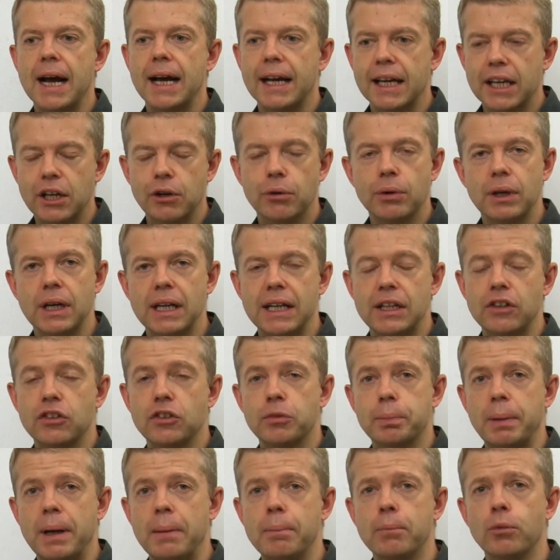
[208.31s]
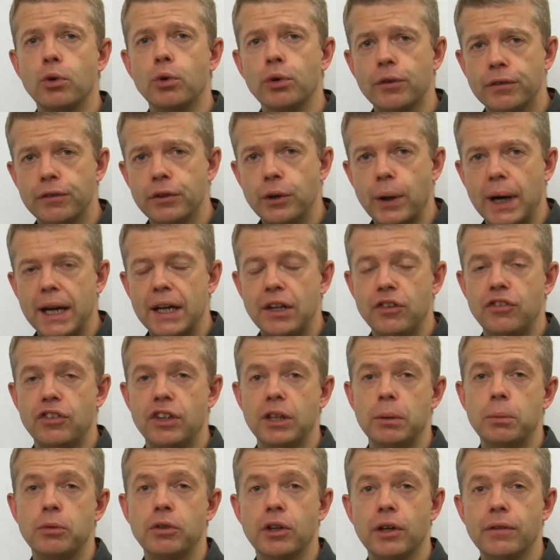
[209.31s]
accurately and spend more of your
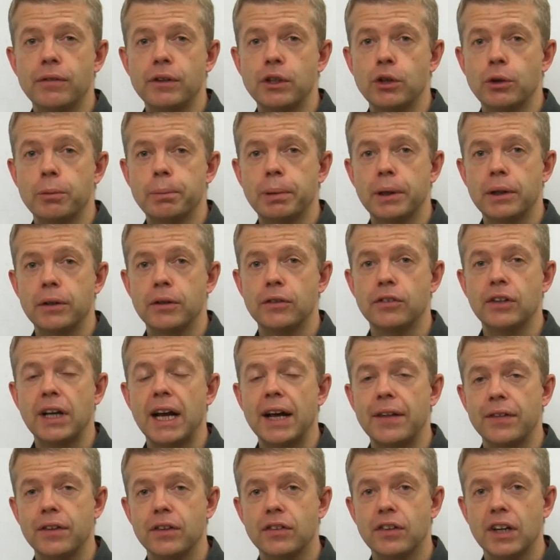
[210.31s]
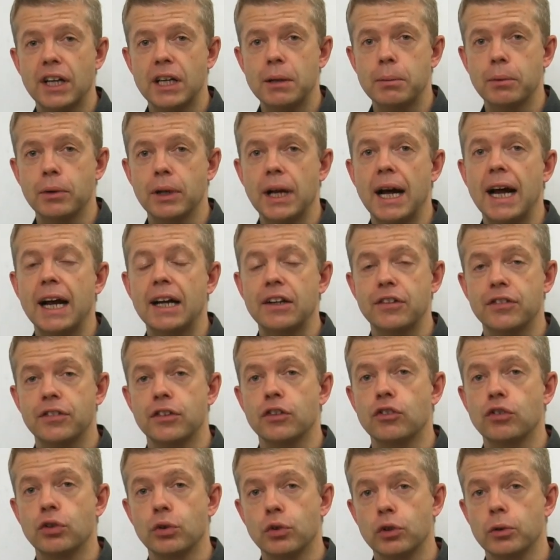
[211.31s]
energy observing your opponents at the table as
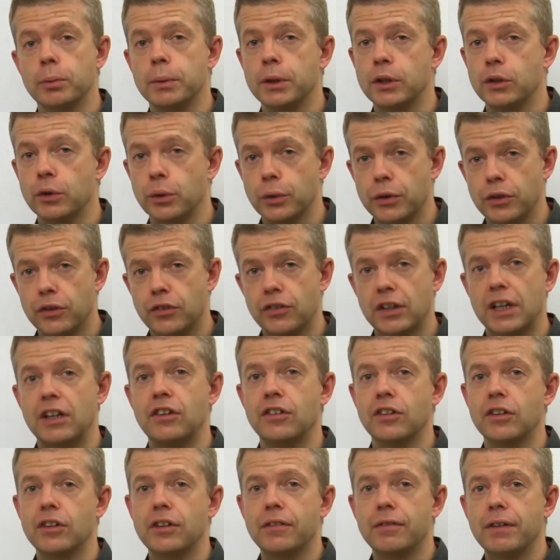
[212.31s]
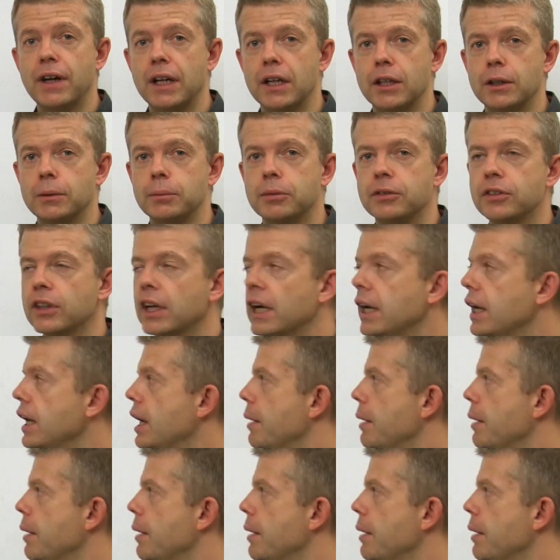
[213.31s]
the tournament or the session develops.